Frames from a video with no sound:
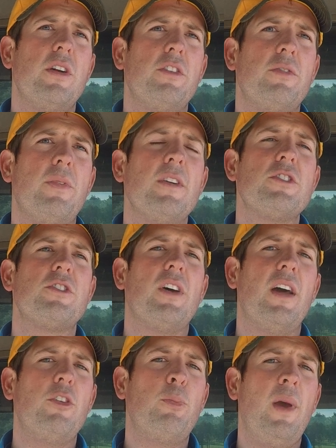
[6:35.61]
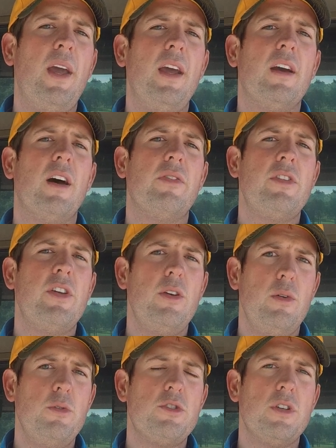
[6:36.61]
is fungicide is paying off
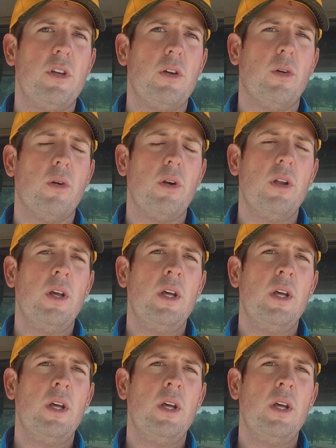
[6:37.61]
huge in corn.